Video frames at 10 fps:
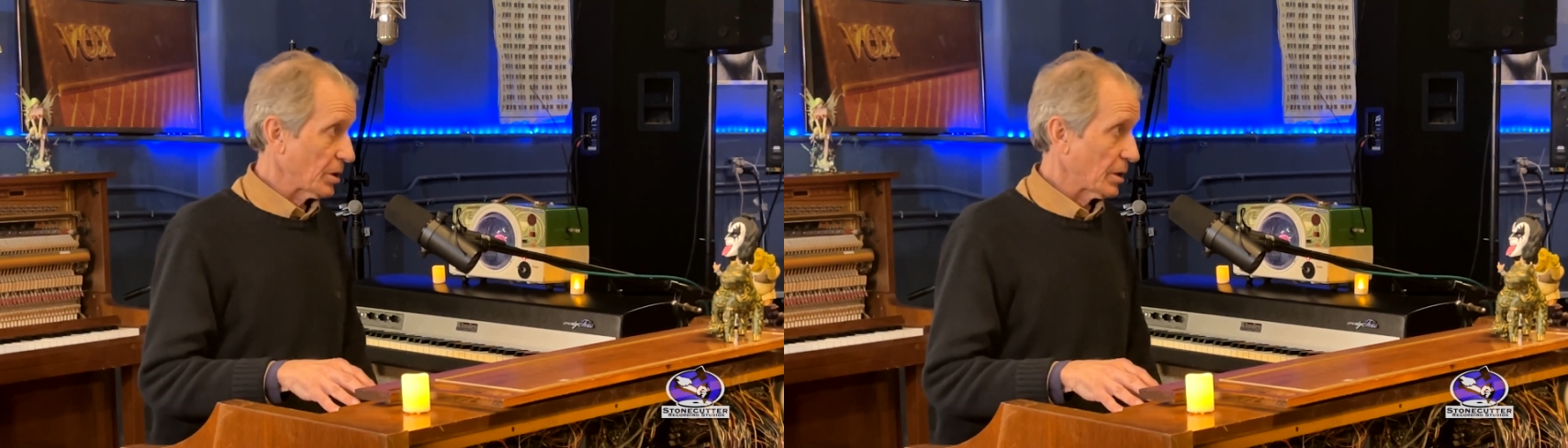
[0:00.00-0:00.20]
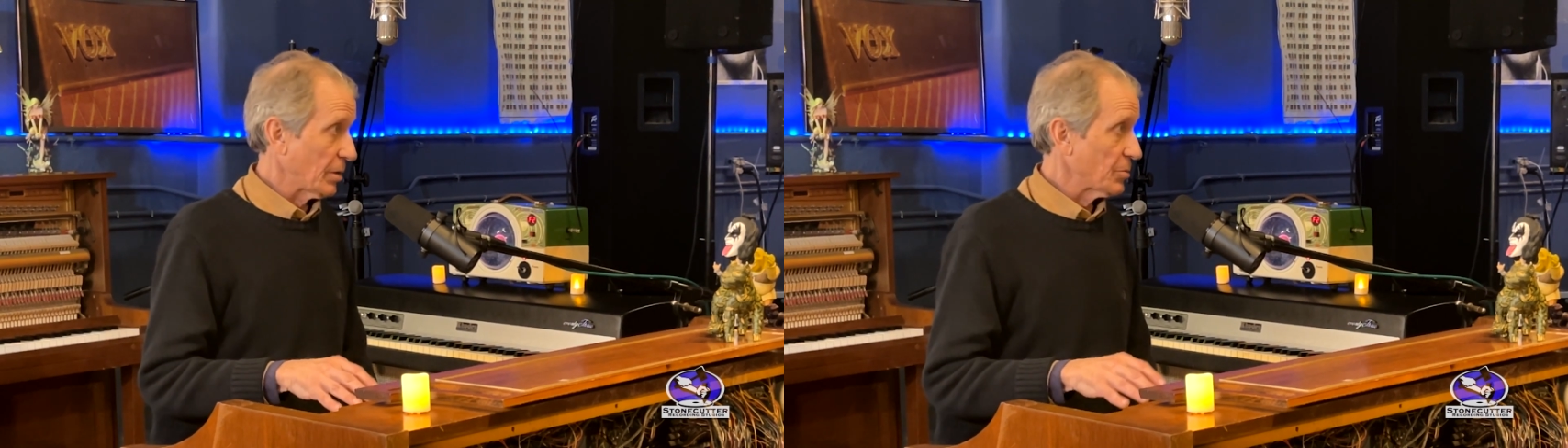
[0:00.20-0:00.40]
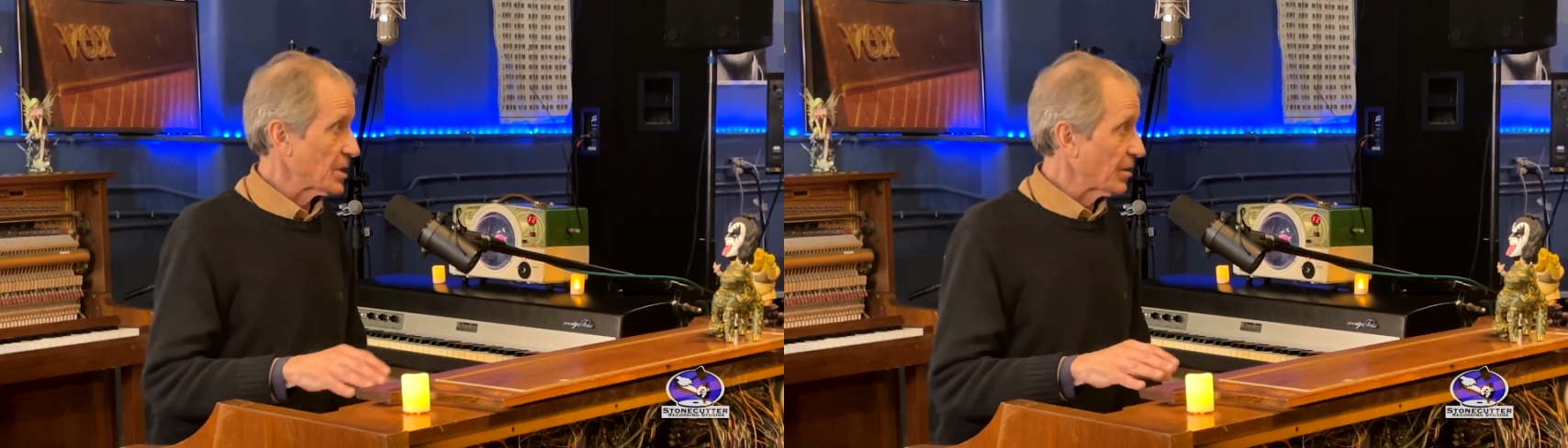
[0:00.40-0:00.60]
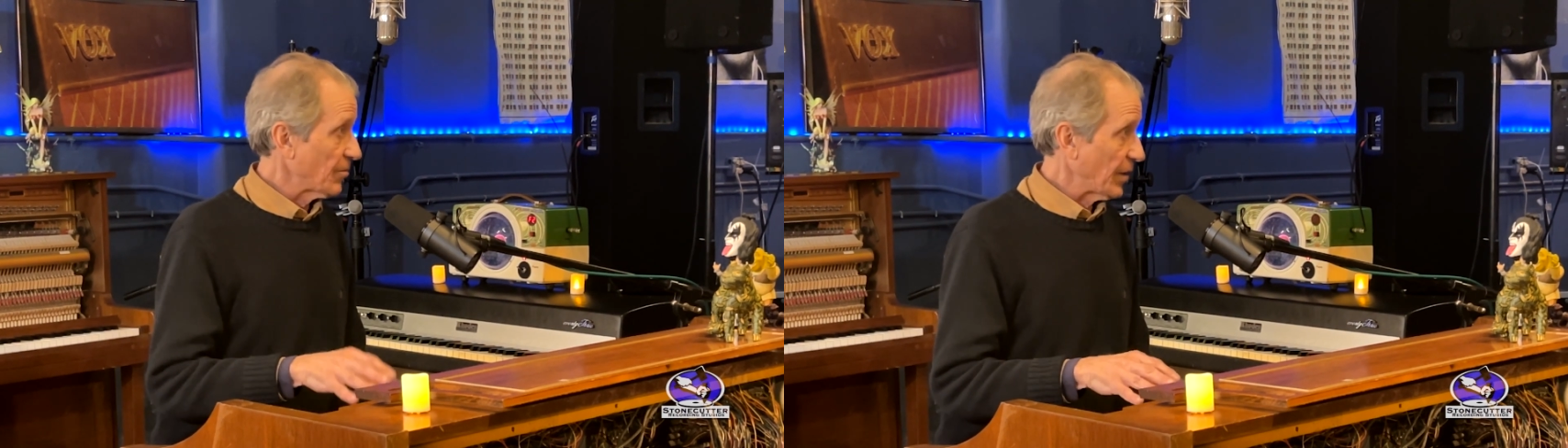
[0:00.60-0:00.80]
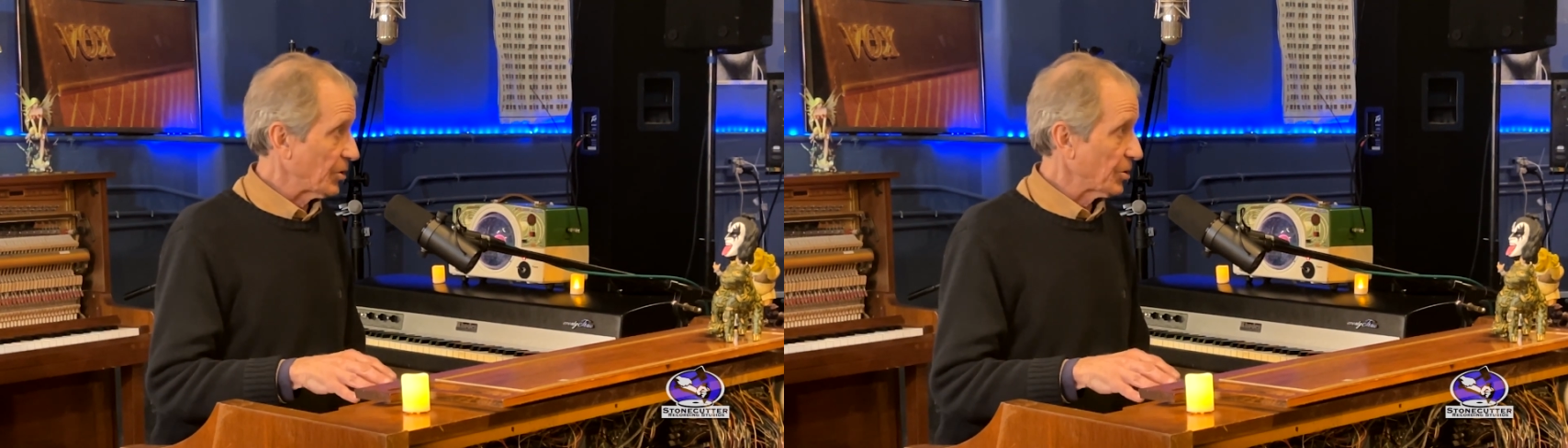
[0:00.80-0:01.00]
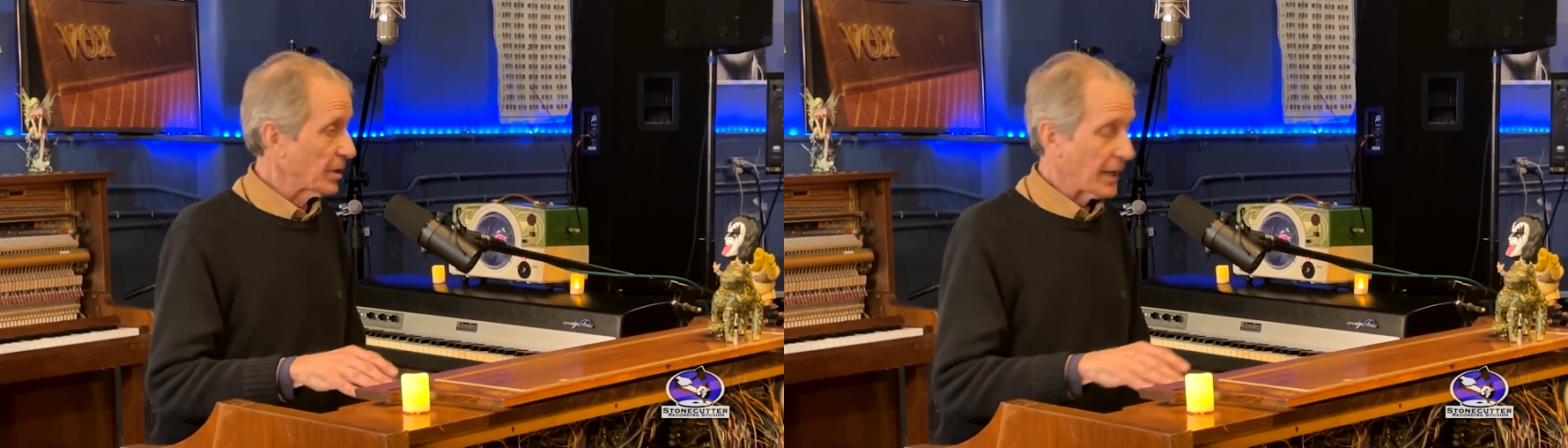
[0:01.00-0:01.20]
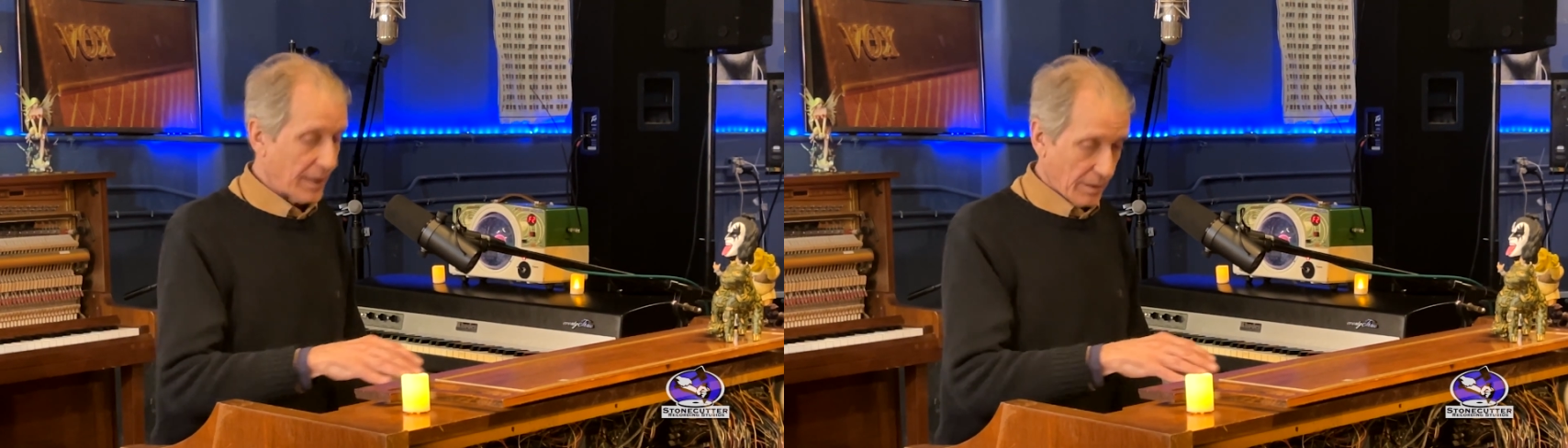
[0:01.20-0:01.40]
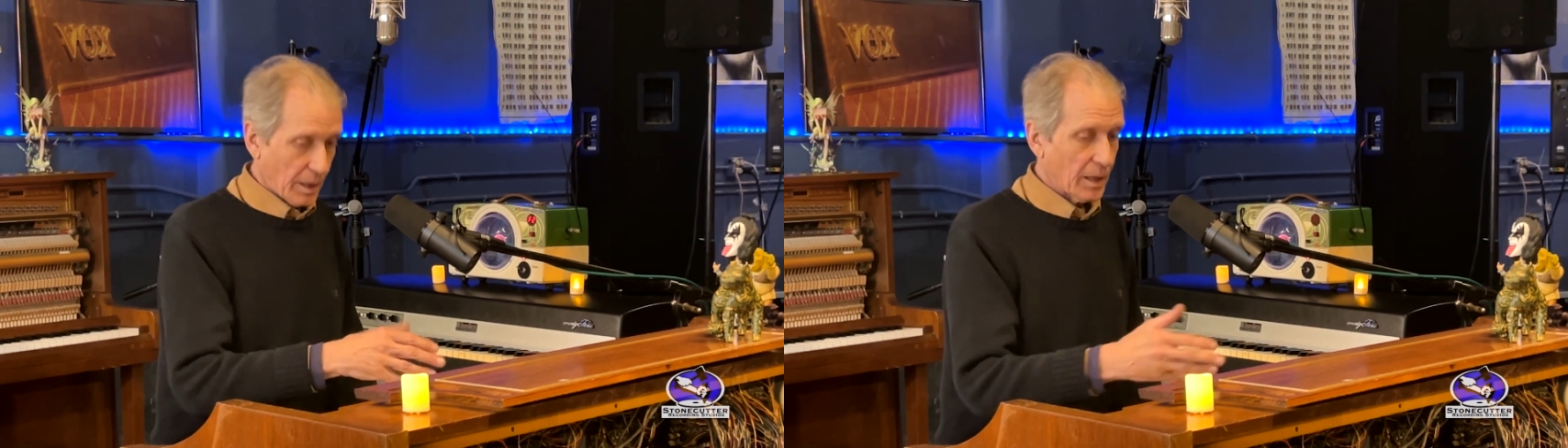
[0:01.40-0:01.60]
He was an inventor and